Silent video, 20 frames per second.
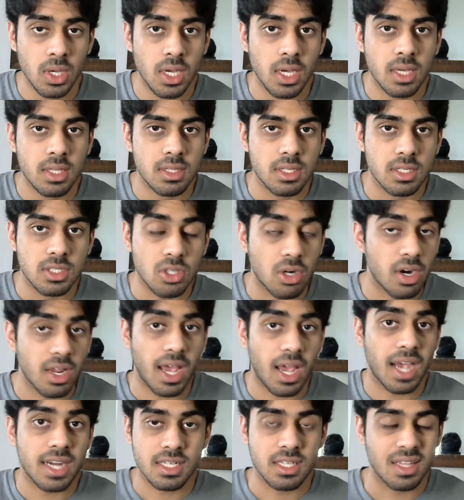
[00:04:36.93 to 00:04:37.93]
They started
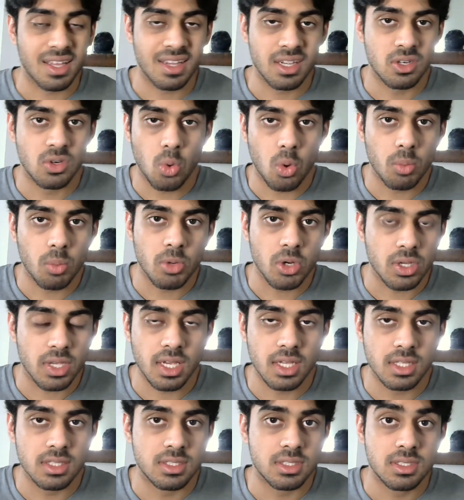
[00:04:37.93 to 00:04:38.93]
acting like normal
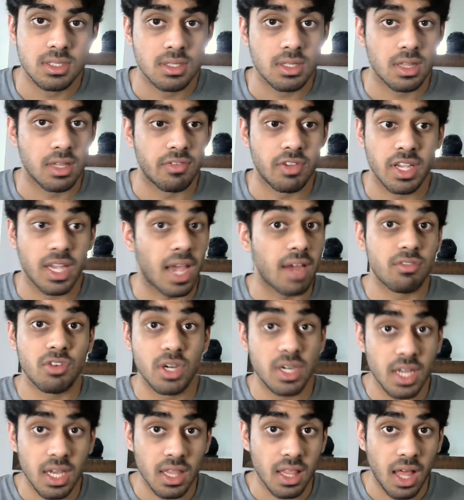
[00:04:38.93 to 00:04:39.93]
kids, living
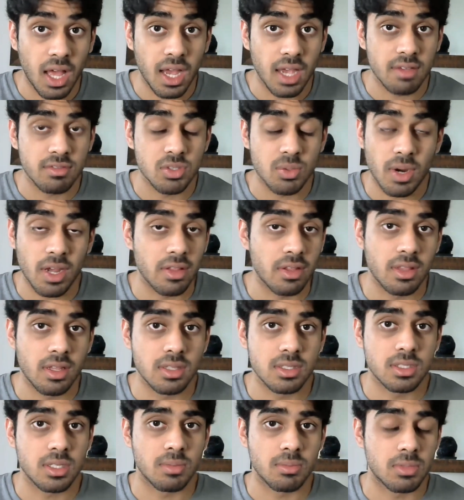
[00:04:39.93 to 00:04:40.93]
everyday lives rather than
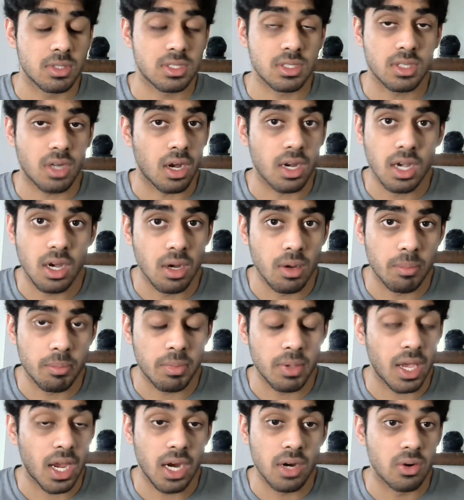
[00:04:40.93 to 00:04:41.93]
some stuck up,
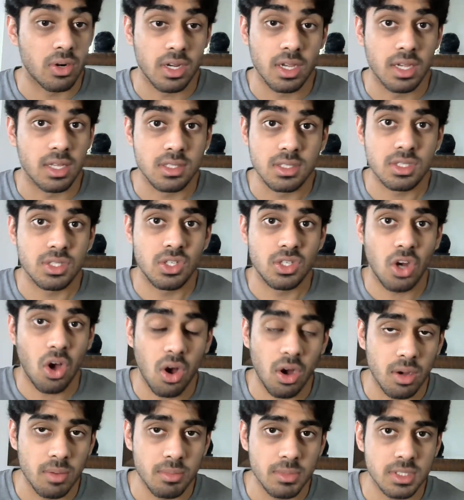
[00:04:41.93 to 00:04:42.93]
arrogant
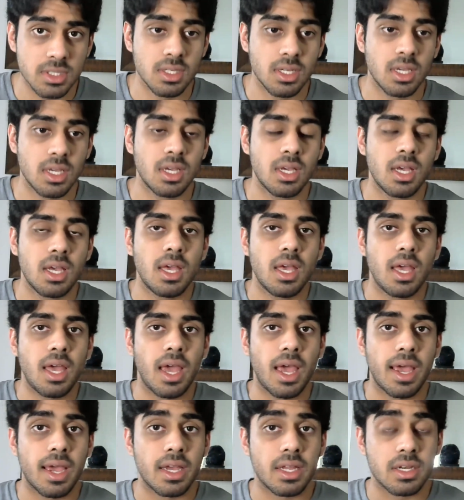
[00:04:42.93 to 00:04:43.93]
snobs.
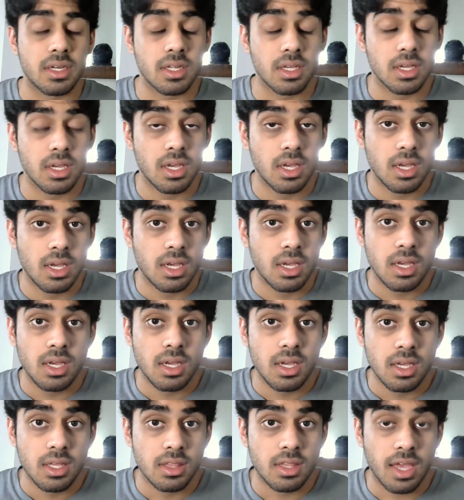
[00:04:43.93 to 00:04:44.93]
And
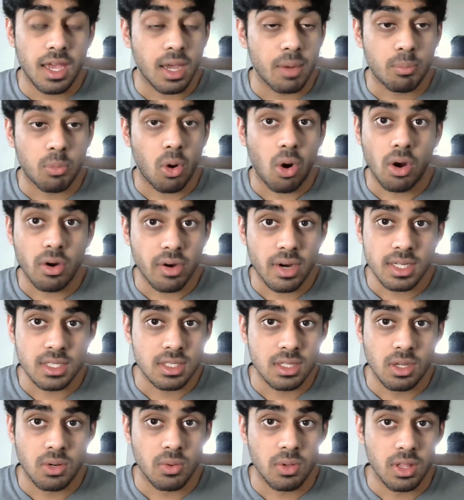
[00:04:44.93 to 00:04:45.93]
they had progress
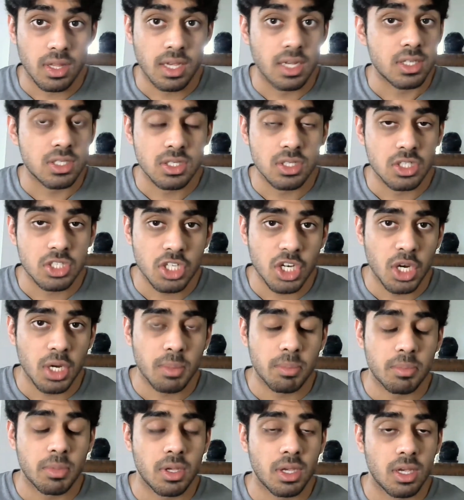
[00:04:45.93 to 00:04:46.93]
in their relationship.